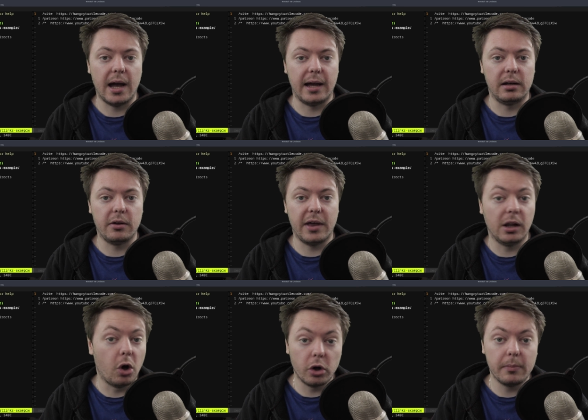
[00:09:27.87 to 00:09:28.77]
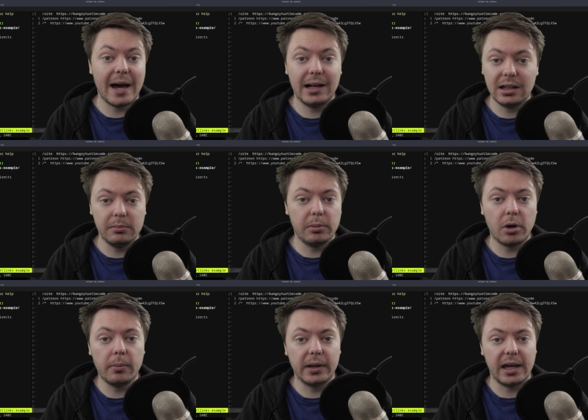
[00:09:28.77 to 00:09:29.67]
and they'll automatically be
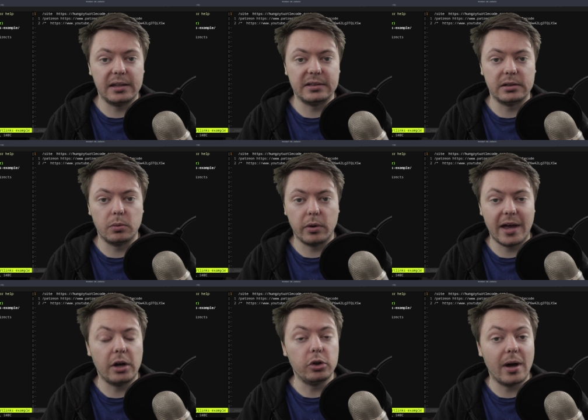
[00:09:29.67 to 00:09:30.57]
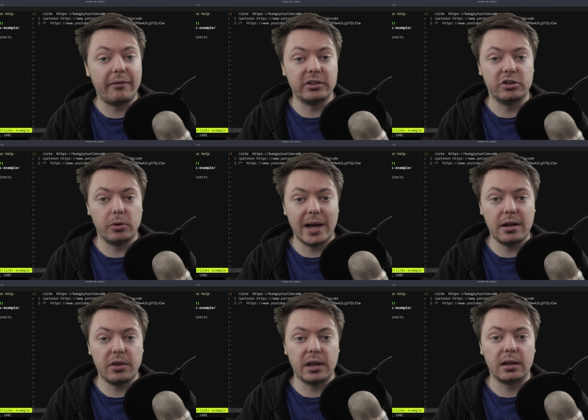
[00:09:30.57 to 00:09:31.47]
propagated without you having to do
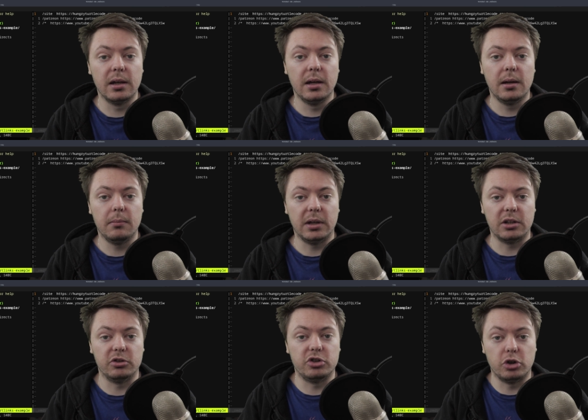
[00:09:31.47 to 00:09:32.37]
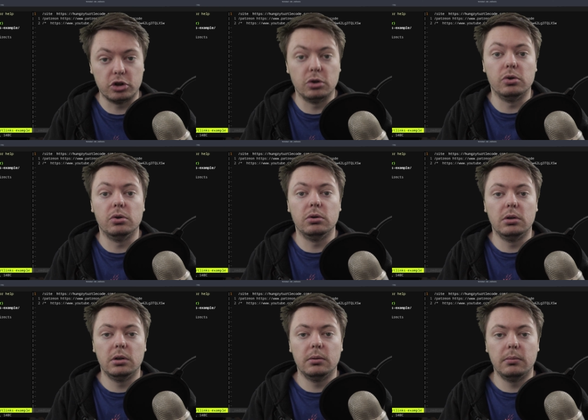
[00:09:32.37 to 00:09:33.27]
anything because your tool
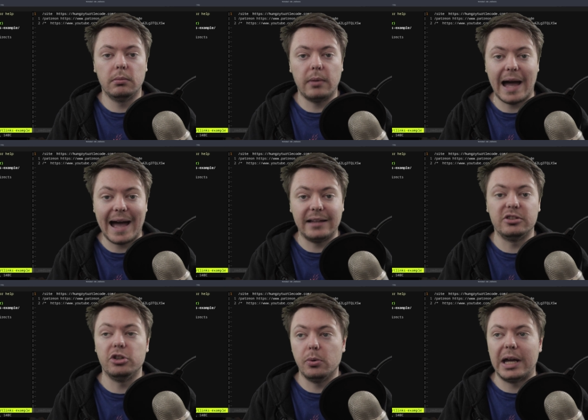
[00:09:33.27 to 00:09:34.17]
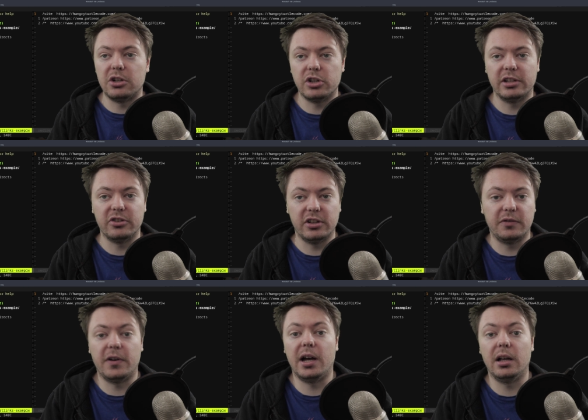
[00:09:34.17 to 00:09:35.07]
adds a new entry into
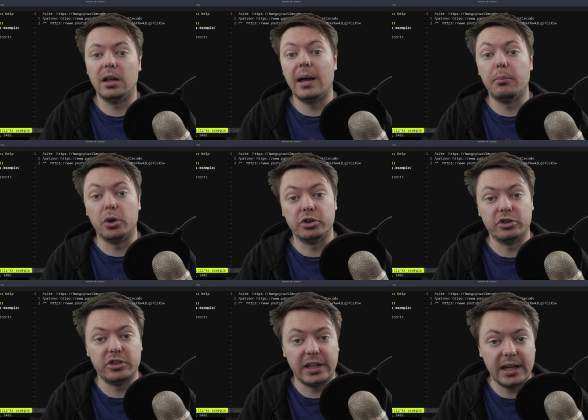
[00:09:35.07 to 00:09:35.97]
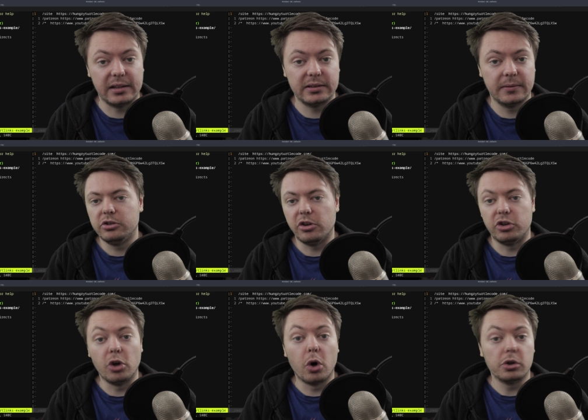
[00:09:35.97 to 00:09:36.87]
this file and pushes to Git. So the
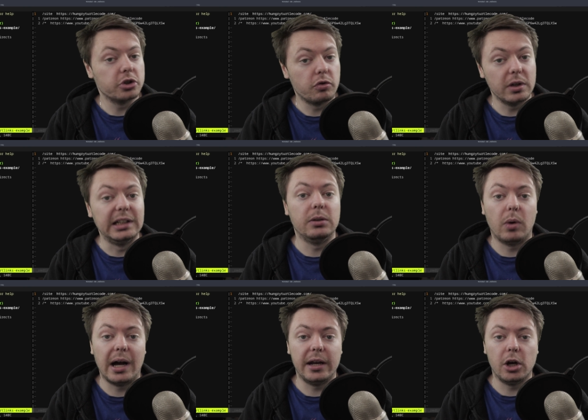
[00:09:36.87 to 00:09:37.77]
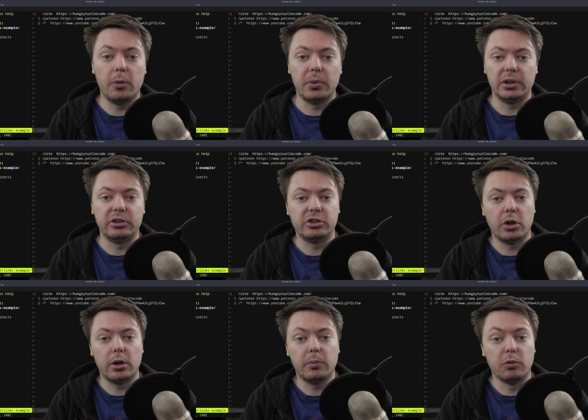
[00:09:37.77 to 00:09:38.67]
doors are really wide open.
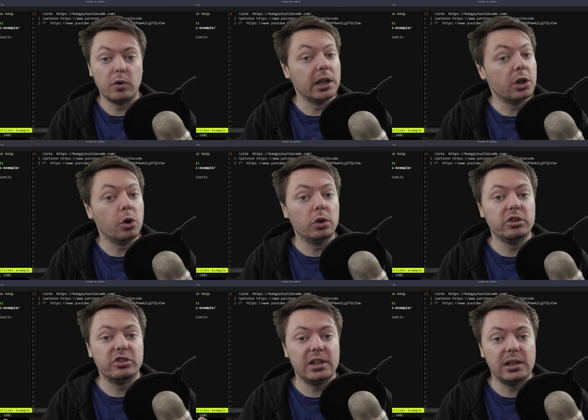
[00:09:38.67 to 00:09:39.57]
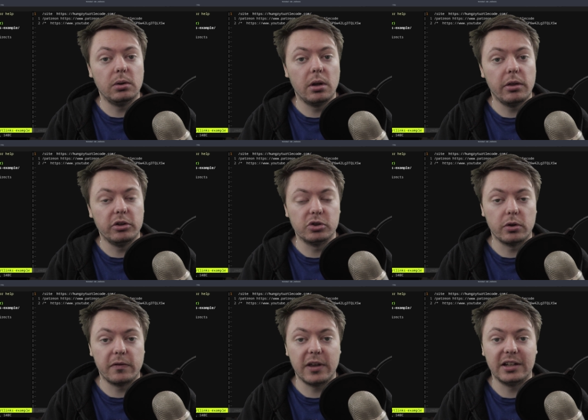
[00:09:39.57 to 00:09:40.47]
So it'd be really cool to see the
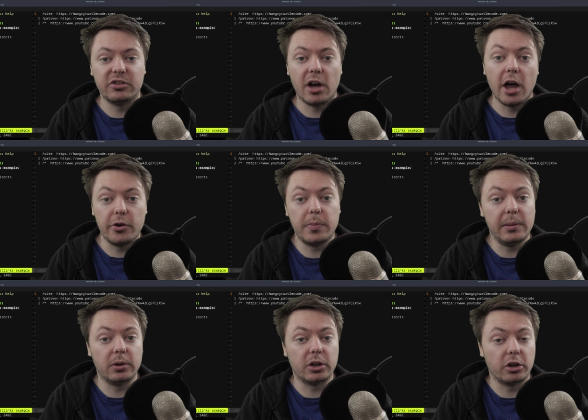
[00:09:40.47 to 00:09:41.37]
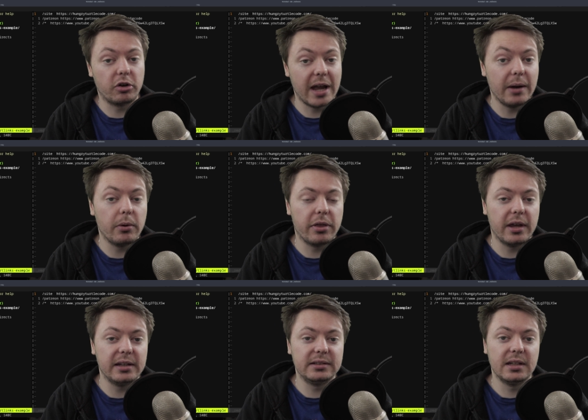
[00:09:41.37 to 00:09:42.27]
sort of things that other people can create with
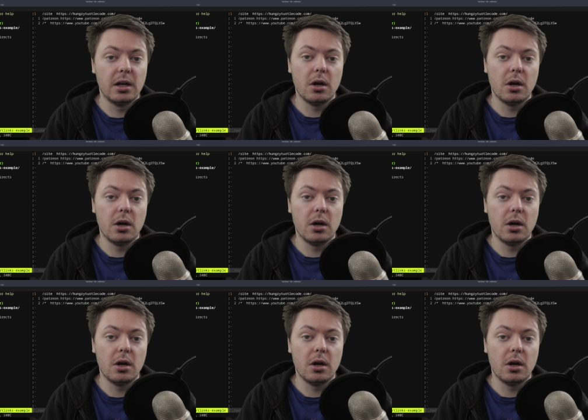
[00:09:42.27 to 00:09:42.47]
this.